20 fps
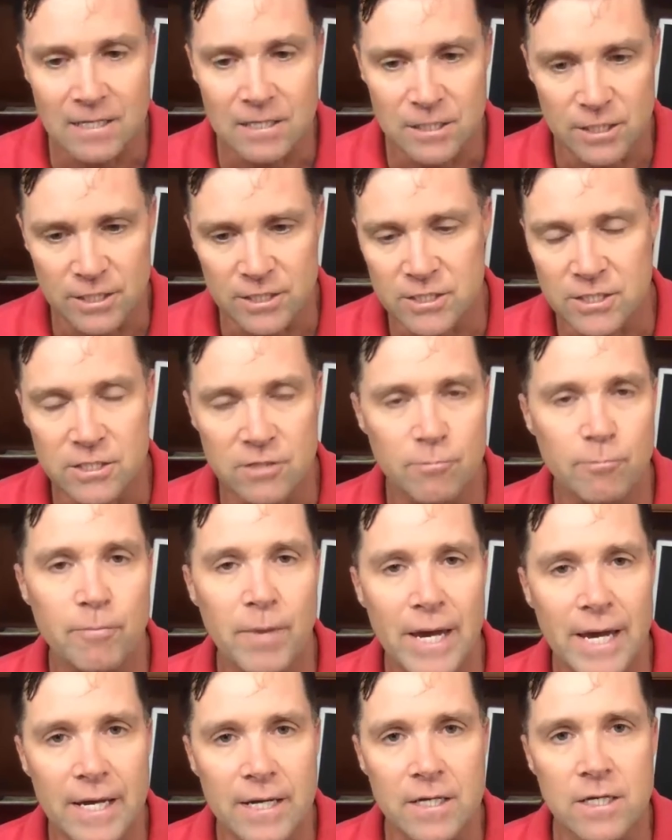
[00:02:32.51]
list of
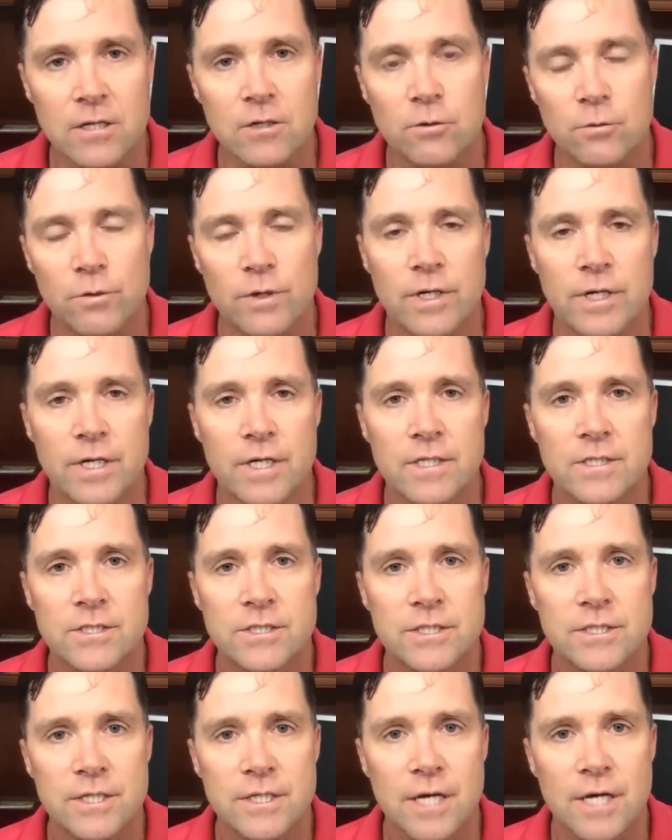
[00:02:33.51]
banned
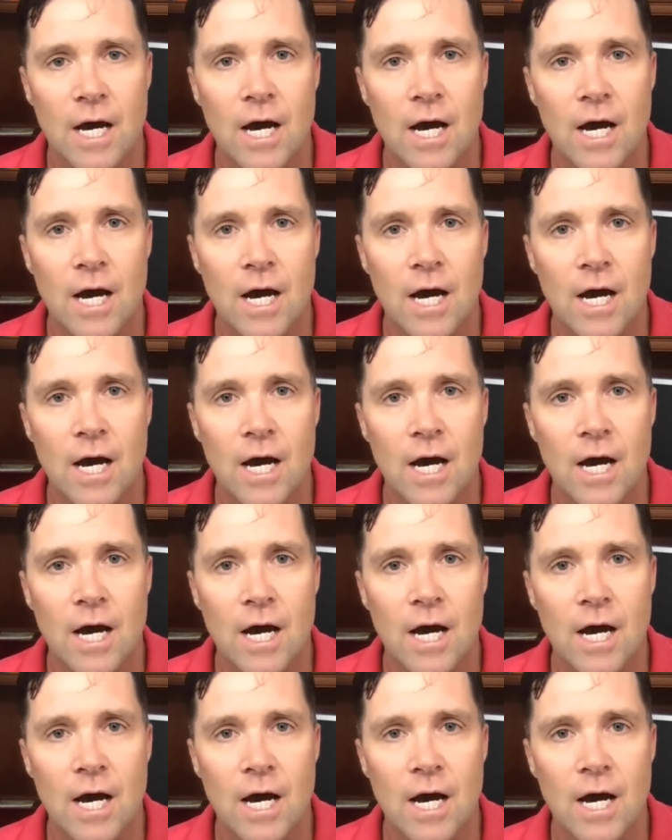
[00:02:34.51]
ingredients